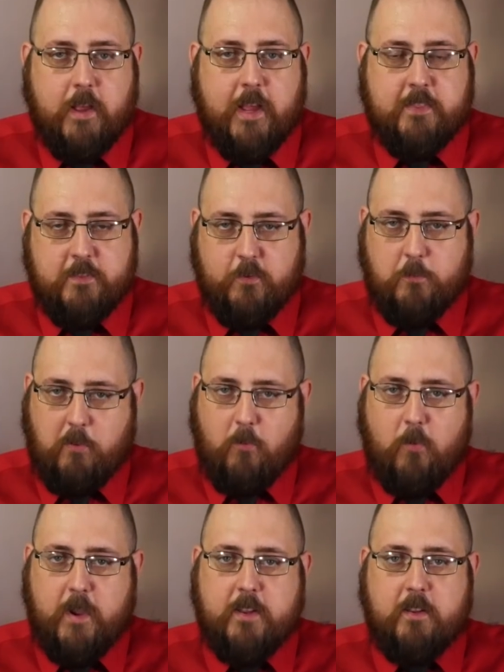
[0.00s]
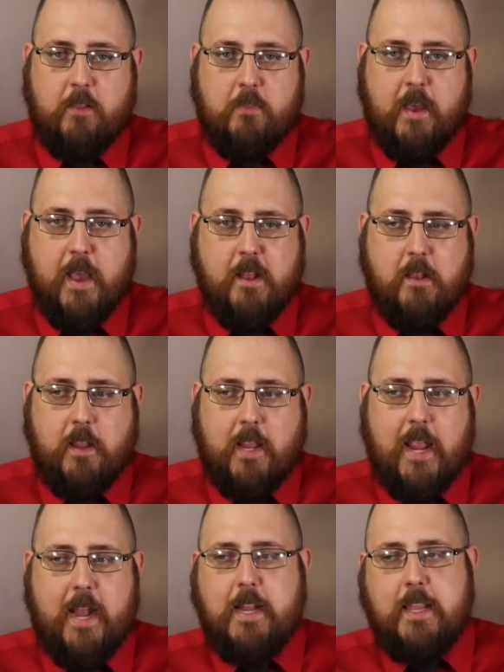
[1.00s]
at this point that
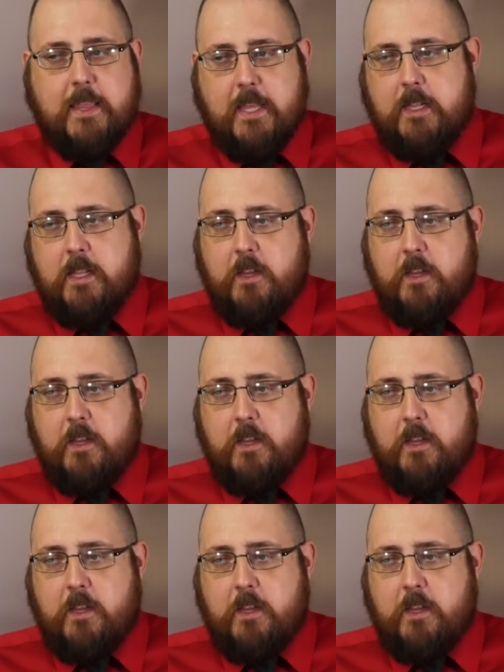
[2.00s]
anything